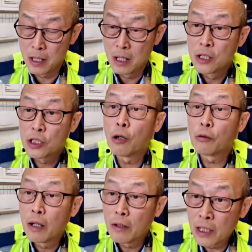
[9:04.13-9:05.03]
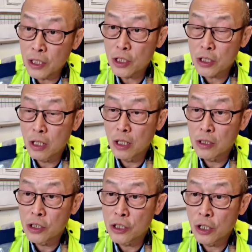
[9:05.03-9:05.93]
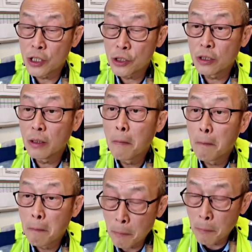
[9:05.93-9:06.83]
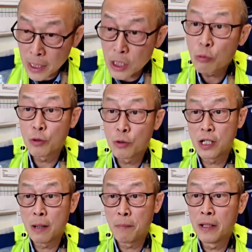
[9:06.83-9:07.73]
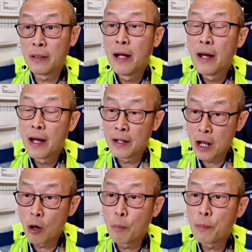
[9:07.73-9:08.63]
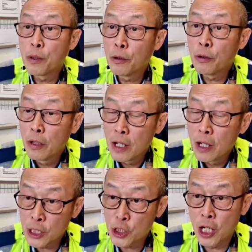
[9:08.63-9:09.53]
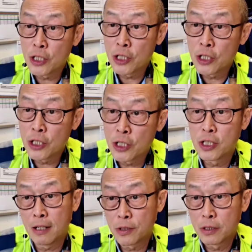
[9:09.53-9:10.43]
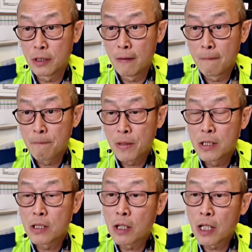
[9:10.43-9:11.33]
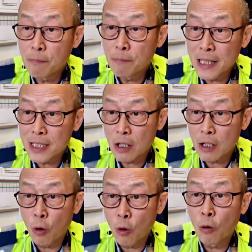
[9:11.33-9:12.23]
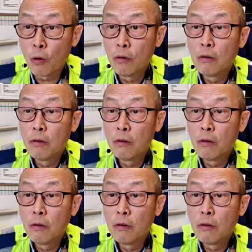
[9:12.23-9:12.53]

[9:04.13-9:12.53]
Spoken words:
So this situation, police will step in and help you exchange details. So give police a call,